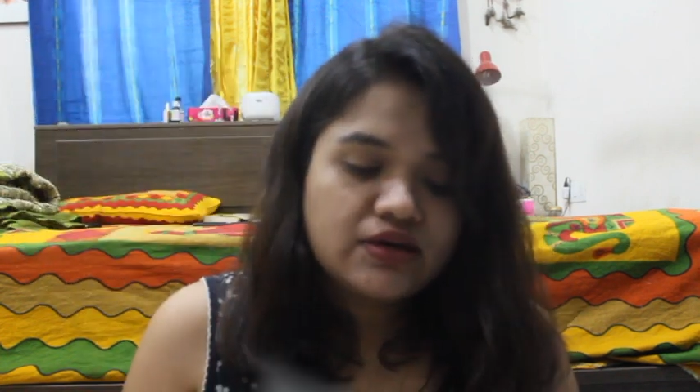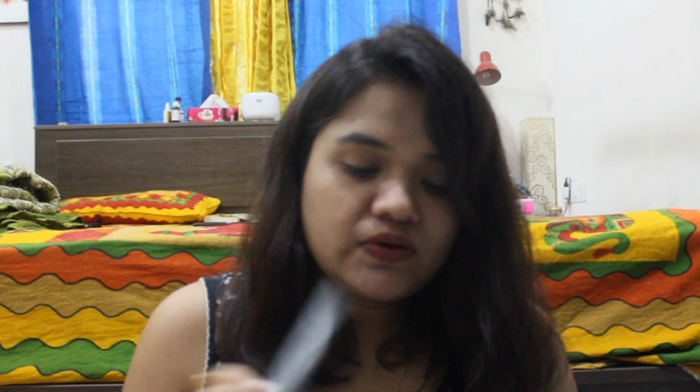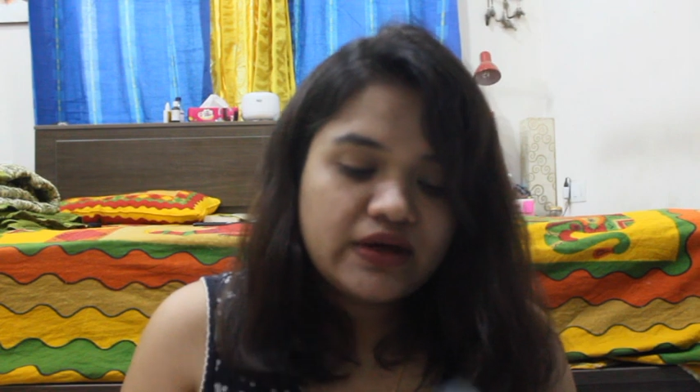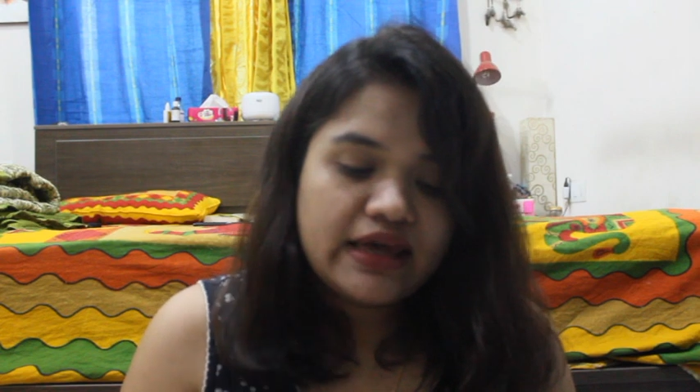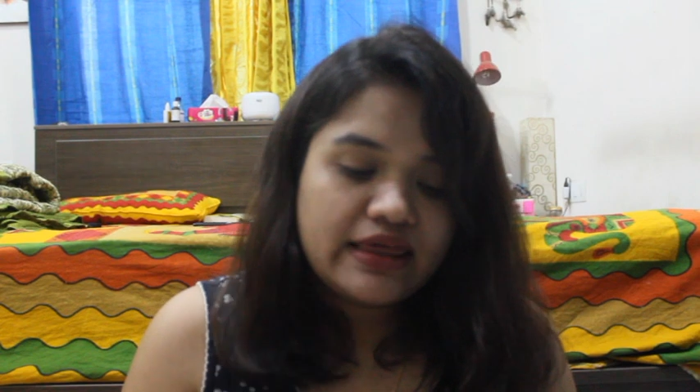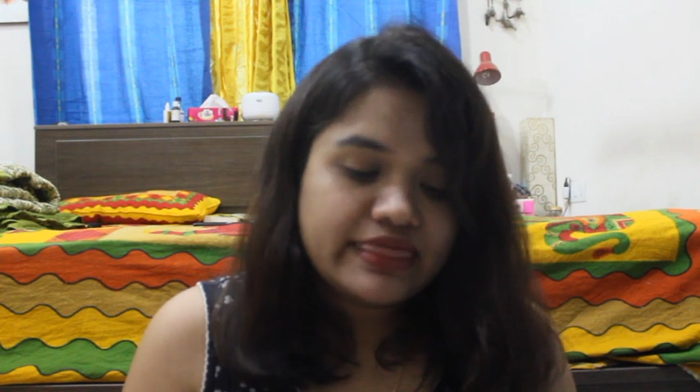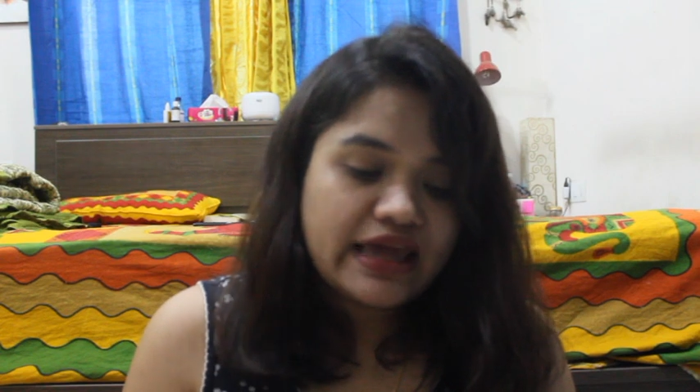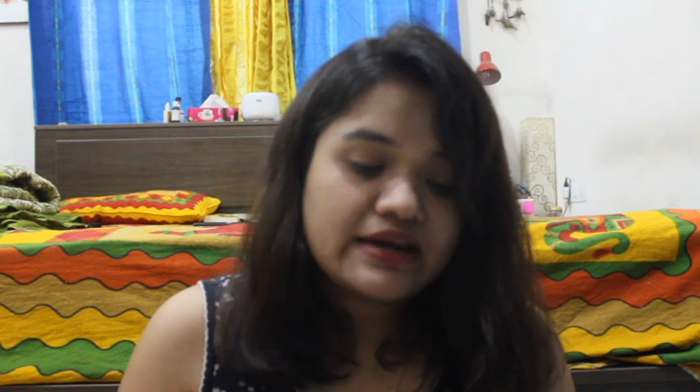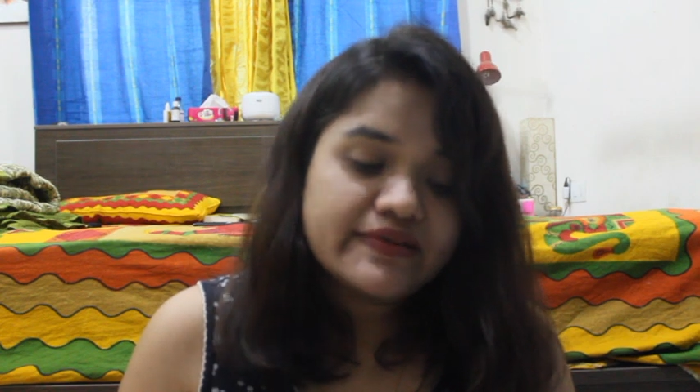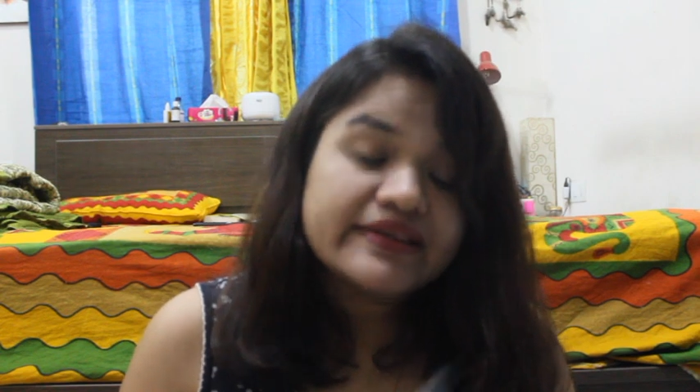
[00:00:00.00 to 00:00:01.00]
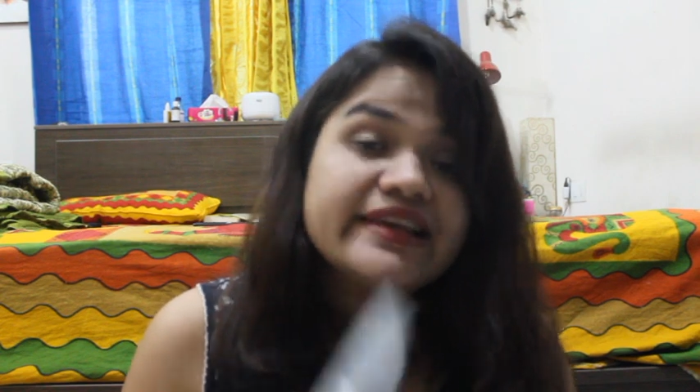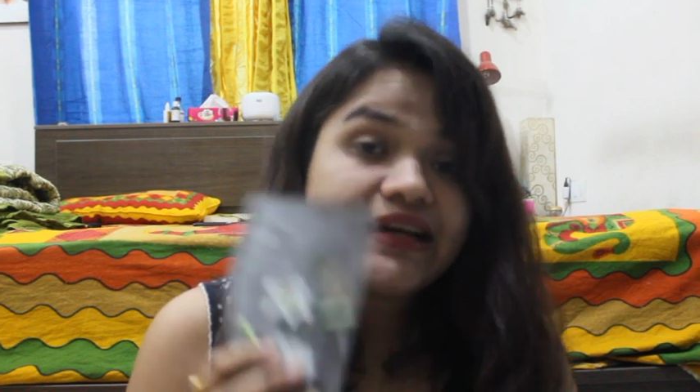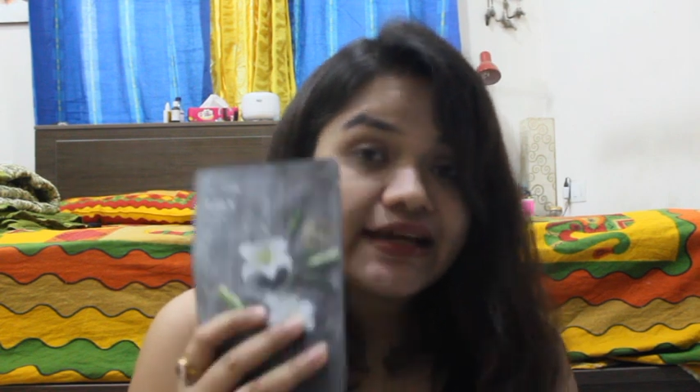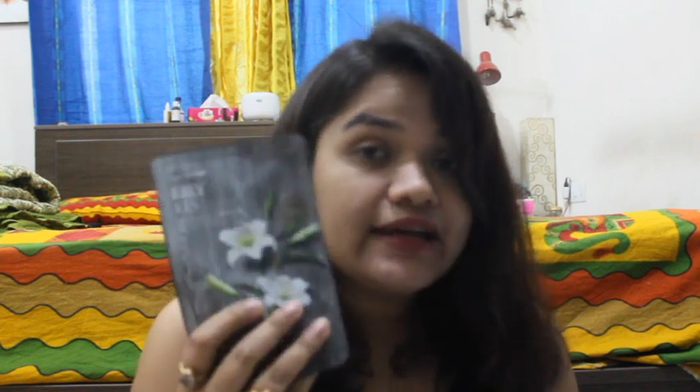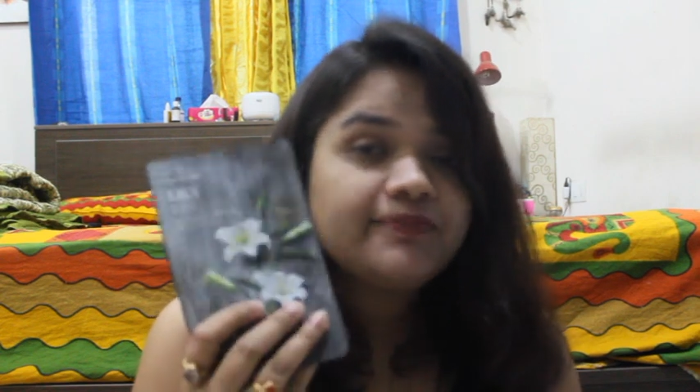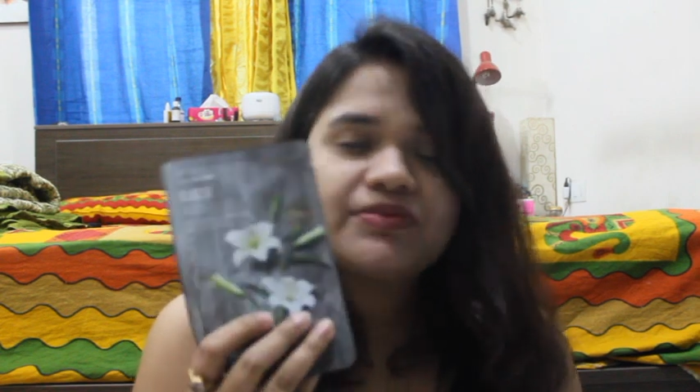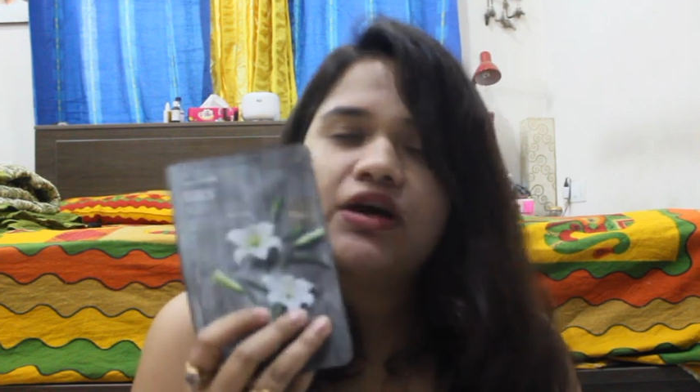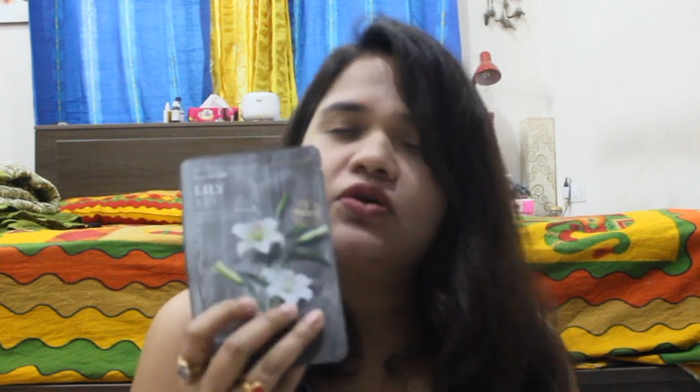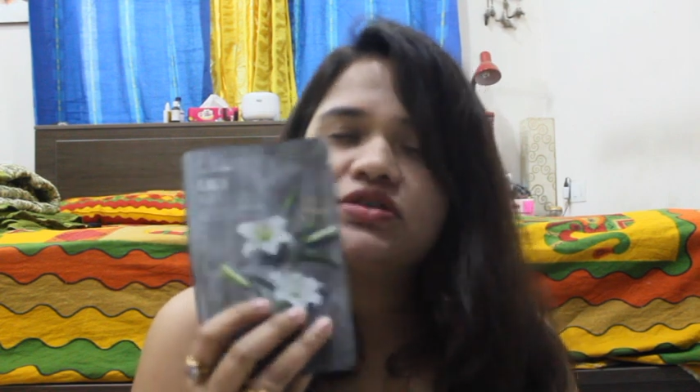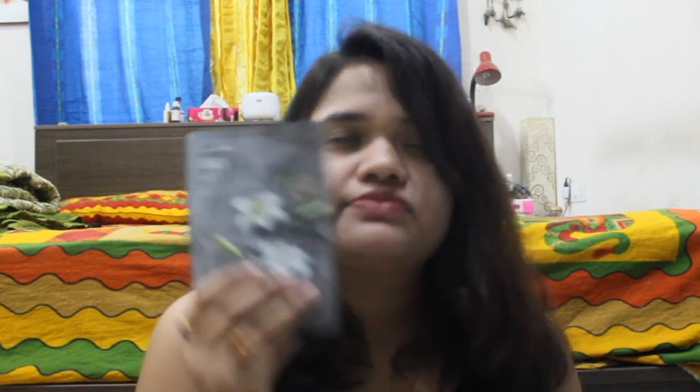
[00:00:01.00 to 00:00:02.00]
Okay, then lily.
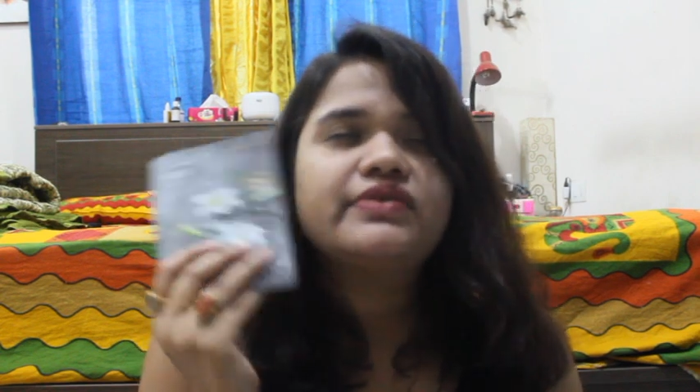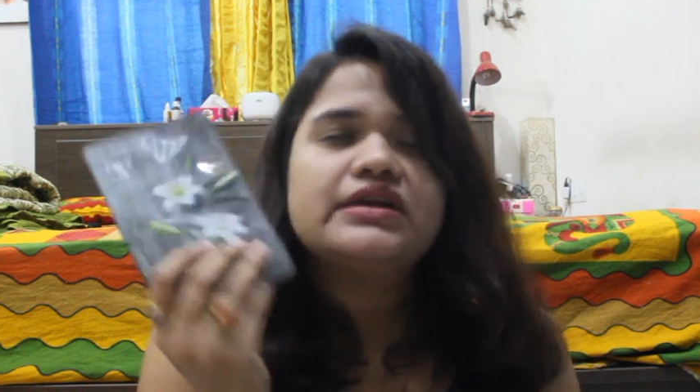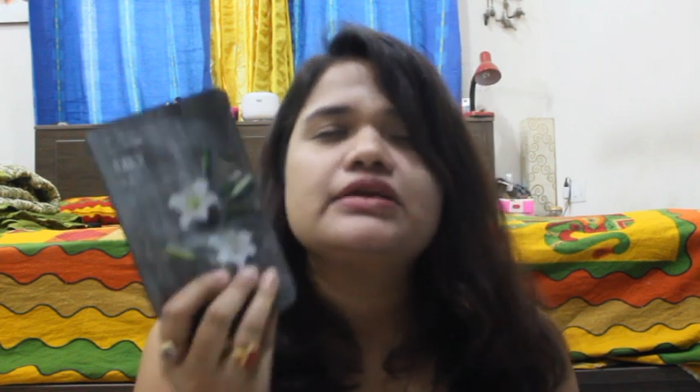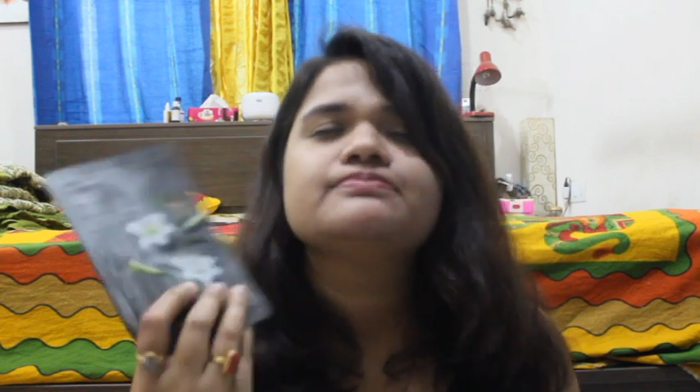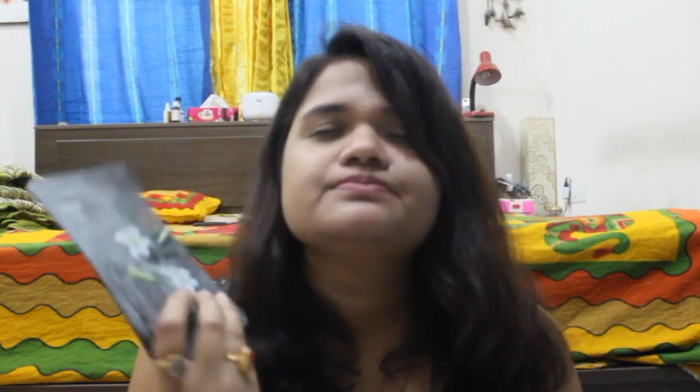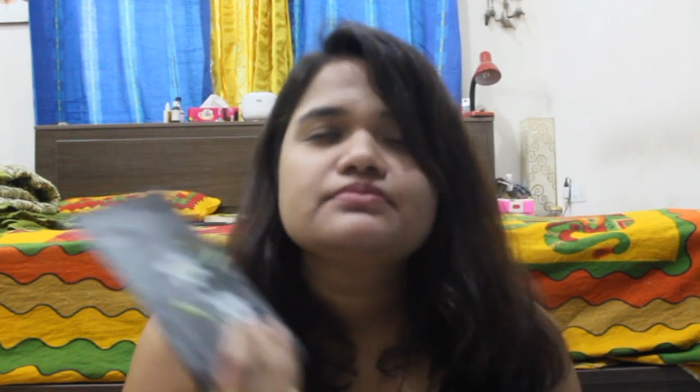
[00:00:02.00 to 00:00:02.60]
Oh, it's very,